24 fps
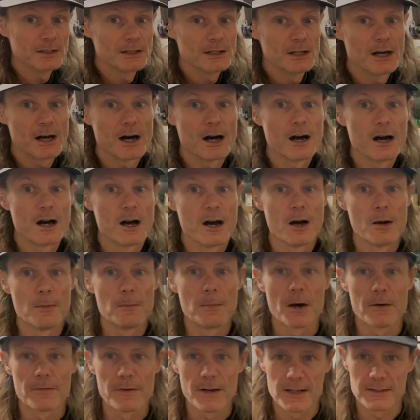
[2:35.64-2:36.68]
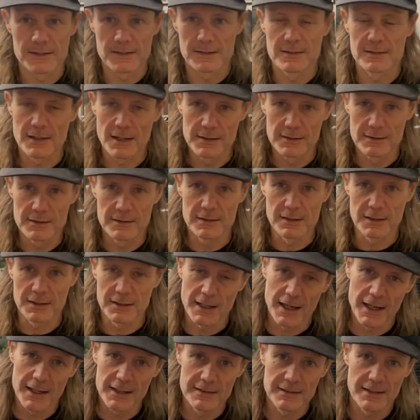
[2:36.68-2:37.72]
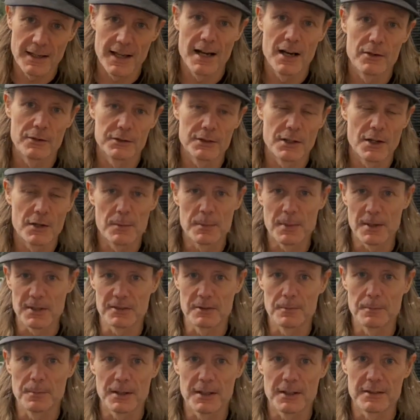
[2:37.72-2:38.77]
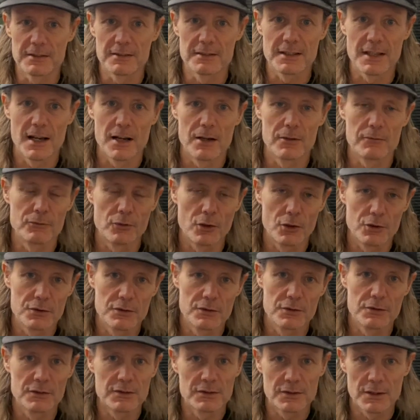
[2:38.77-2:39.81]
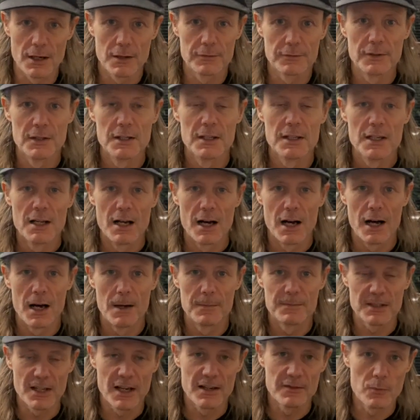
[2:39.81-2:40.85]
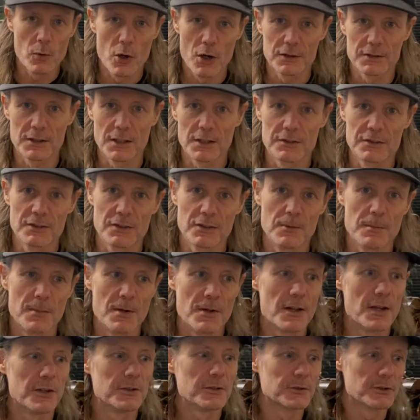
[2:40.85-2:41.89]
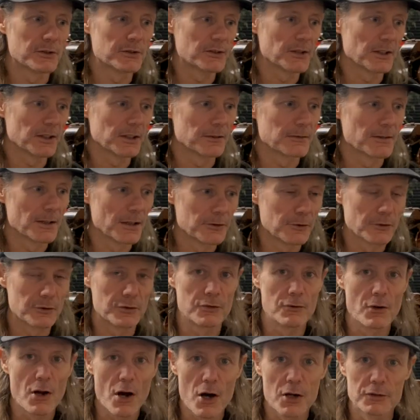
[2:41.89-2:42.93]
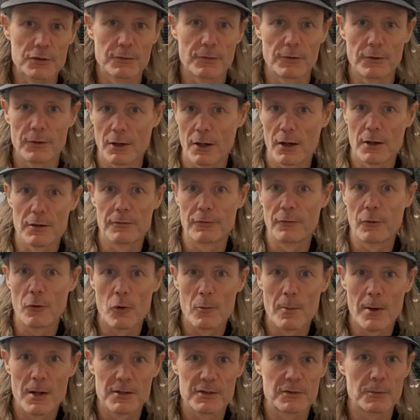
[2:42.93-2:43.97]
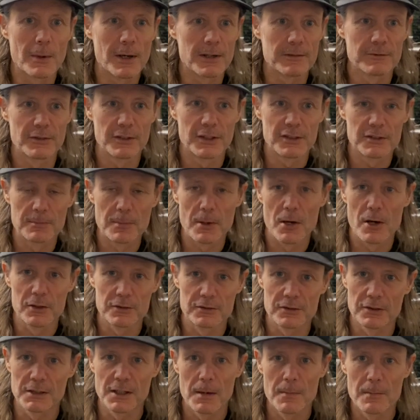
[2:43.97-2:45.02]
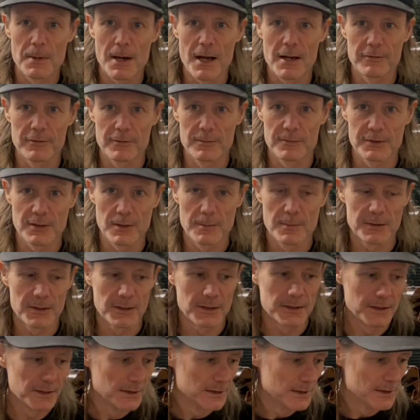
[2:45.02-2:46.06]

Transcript: I've had to send the case out and other bits and pieces out, rods and stuff, to have work done to them, and then you're just sitting around on your arse for like 4 months waiting for these parts to come back from somebody.